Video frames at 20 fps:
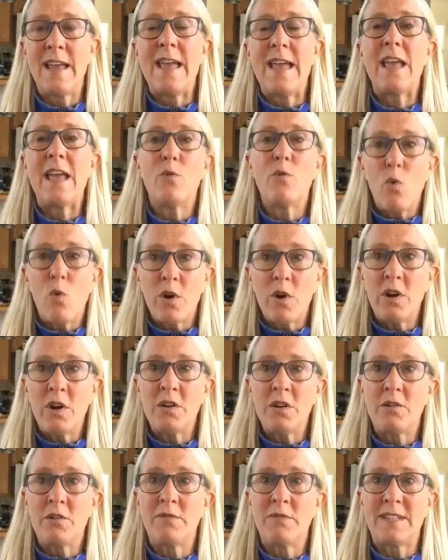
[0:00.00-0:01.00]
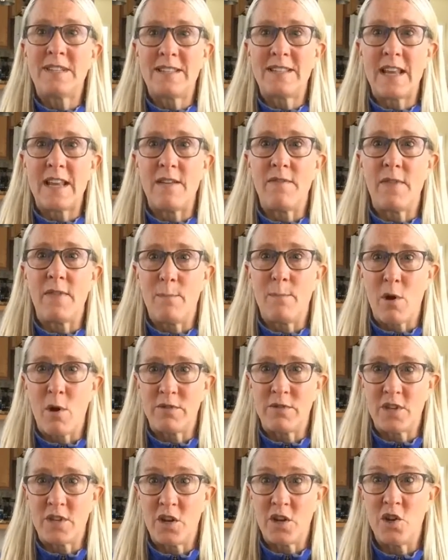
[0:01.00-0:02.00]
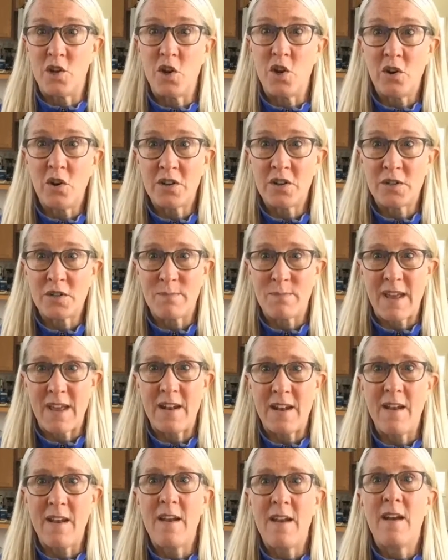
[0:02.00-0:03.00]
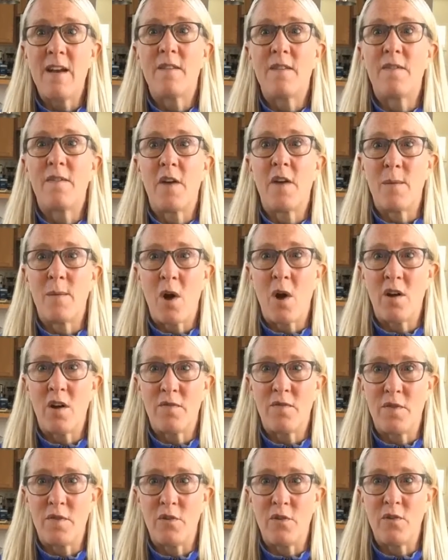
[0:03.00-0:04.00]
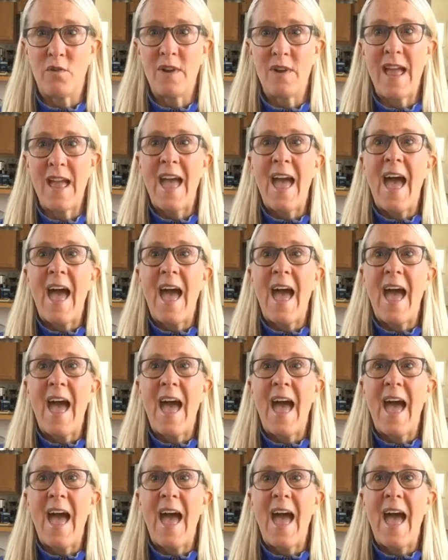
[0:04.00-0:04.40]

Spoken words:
in order to receive the most nourishment from our food,